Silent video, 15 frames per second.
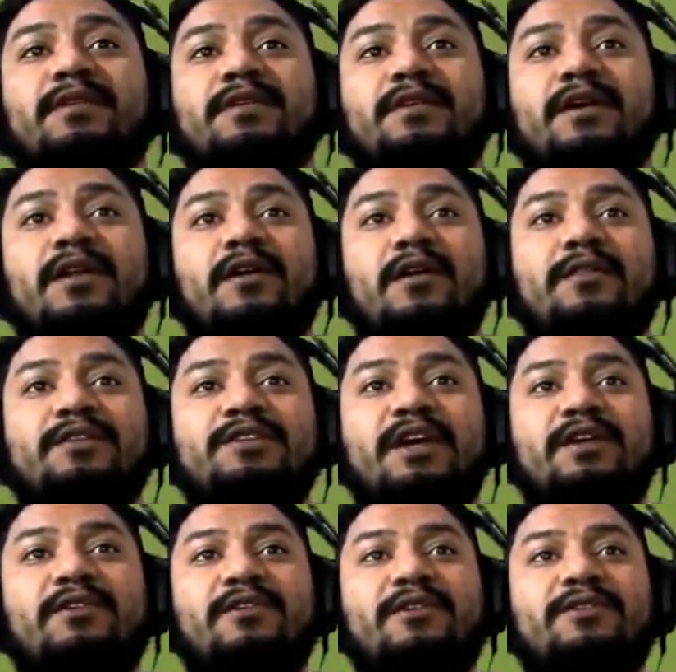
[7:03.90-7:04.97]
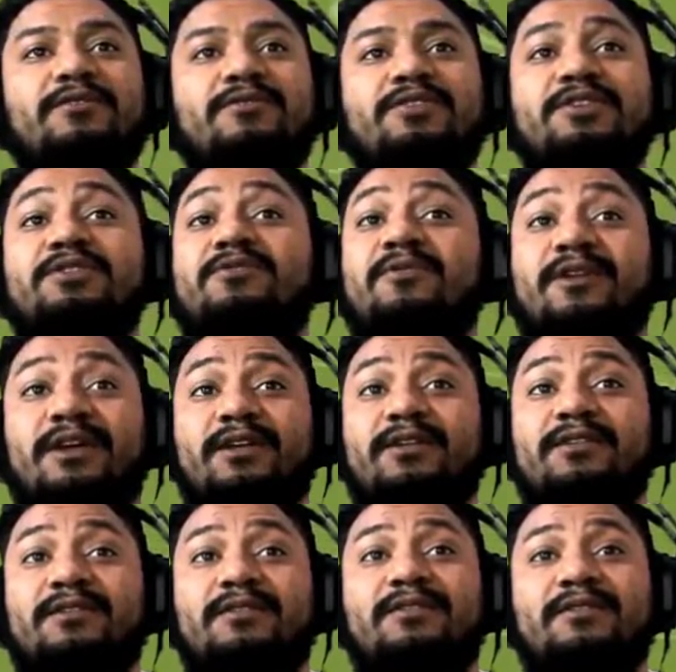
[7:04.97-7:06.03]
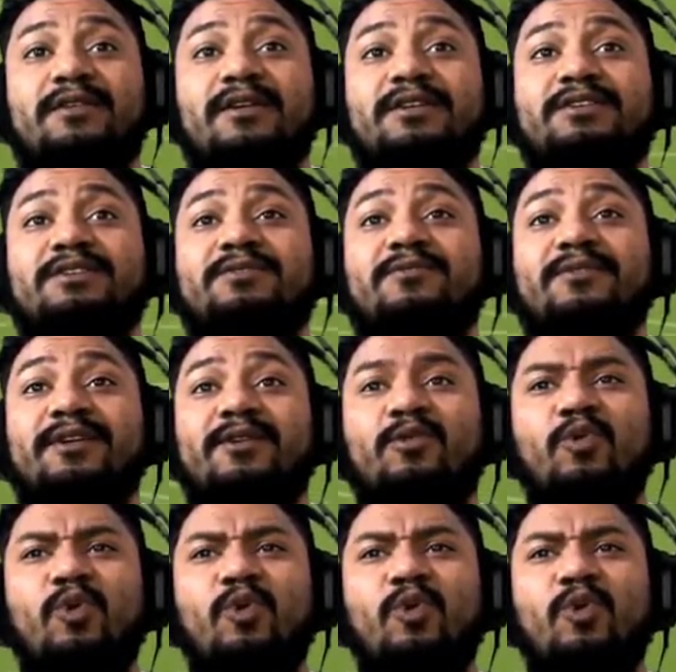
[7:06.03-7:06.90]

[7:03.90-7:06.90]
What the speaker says: Got all the shine on you. She's quick. Yeah, she's quick.